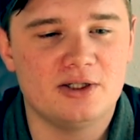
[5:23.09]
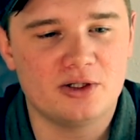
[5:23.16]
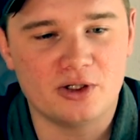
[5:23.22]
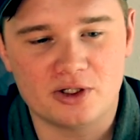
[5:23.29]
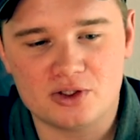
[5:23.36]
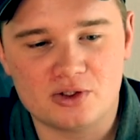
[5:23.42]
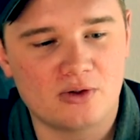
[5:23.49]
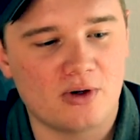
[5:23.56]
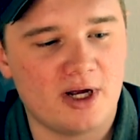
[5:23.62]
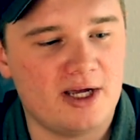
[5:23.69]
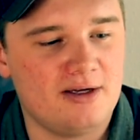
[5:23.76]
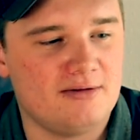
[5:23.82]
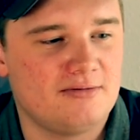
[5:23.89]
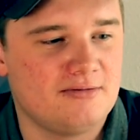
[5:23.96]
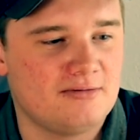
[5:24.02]
Looks
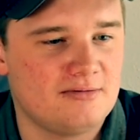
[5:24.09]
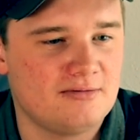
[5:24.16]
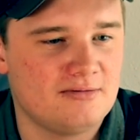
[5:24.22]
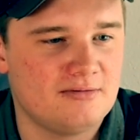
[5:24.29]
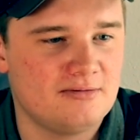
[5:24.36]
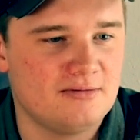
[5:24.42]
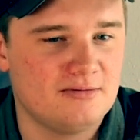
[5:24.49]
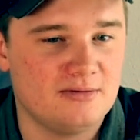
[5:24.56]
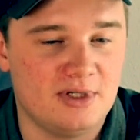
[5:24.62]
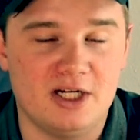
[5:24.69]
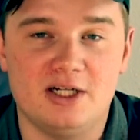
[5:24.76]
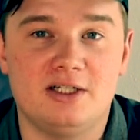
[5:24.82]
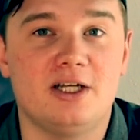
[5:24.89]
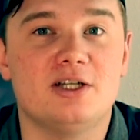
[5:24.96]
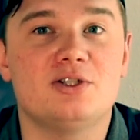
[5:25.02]
great, and
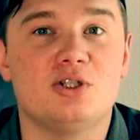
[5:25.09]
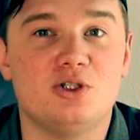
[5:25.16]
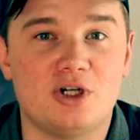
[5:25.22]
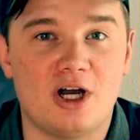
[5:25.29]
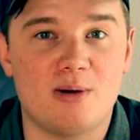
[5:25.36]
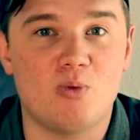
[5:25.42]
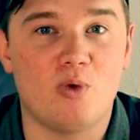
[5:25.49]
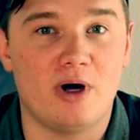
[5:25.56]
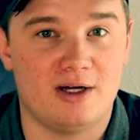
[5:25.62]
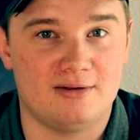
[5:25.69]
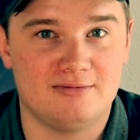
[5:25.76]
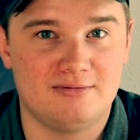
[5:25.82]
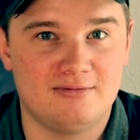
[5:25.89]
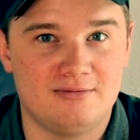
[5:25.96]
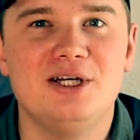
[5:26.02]
it does the job
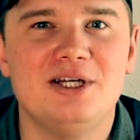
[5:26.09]
well.